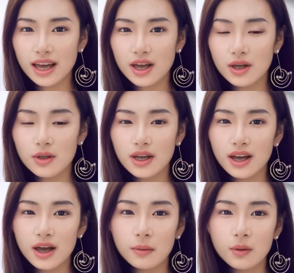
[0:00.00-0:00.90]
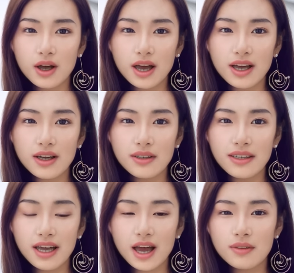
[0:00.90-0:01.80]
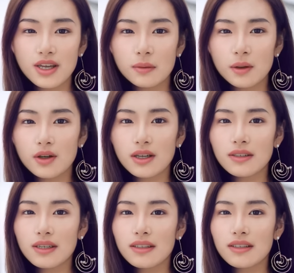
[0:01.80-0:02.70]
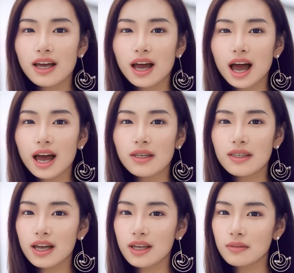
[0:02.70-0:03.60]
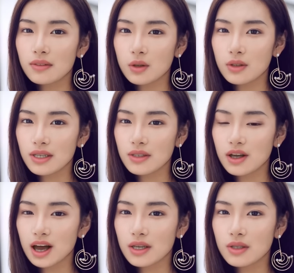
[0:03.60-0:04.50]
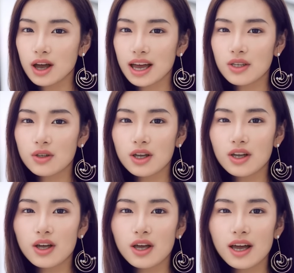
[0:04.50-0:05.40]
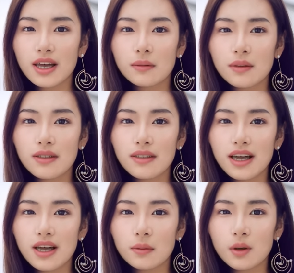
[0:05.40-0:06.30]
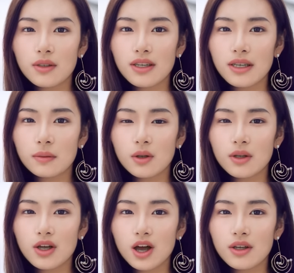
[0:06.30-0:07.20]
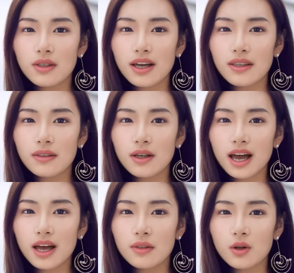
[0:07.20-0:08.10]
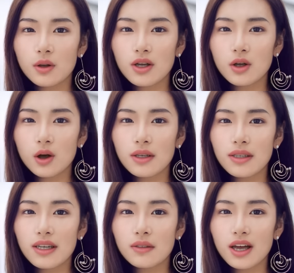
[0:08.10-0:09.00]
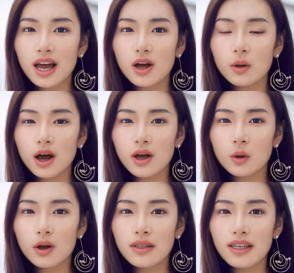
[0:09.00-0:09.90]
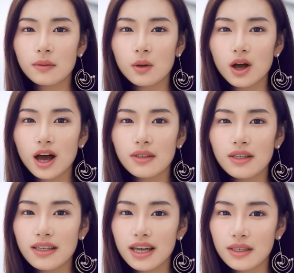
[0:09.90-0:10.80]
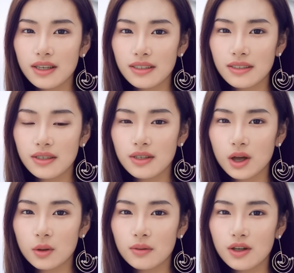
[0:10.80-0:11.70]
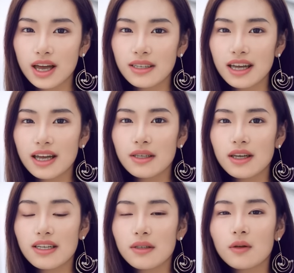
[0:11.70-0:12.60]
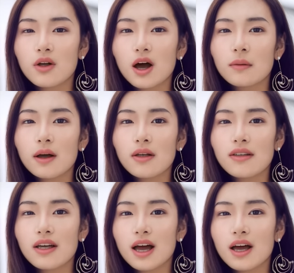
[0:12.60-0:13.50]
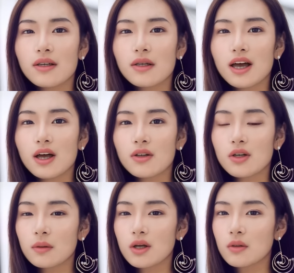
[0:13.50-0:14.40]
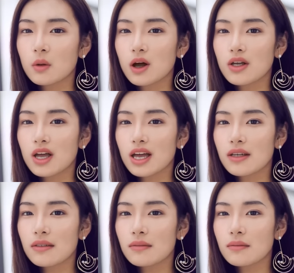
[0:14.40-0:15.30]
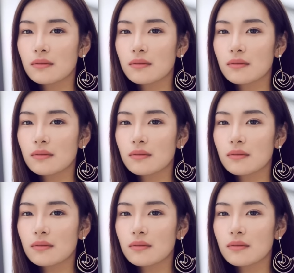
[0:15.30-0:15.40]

including upbringing, life experiences, and the influence of other astrological elements in a person's birth chart. If you enjoyed this video and want to see more content like this, don't forget to hit that subscribe button. Thank you so much for watching.